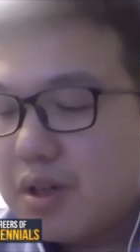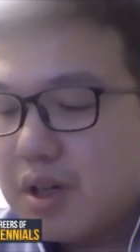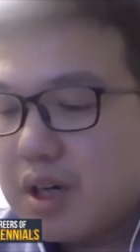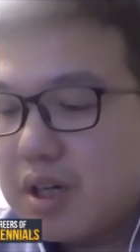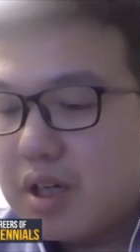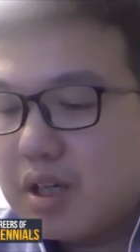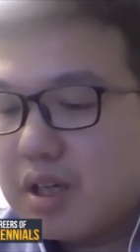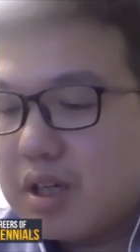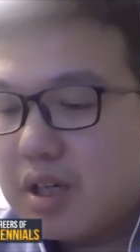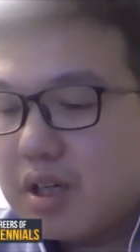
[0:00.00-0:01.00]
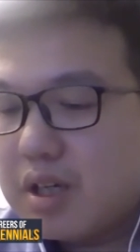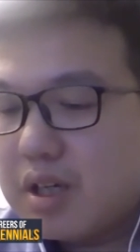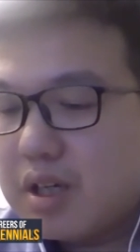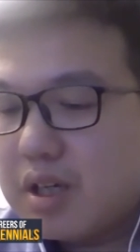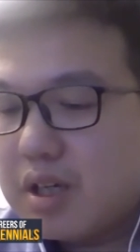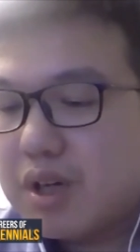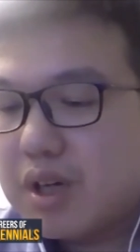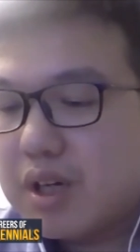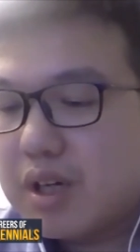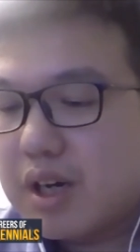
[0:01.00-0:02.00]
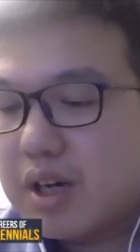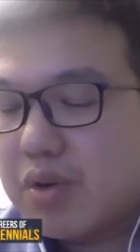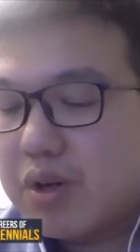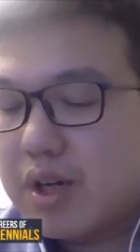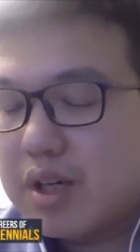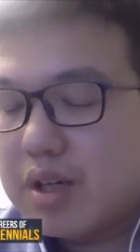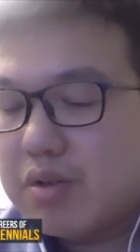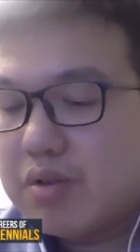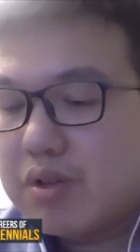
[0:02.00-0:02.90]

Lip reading: And I think, I look at,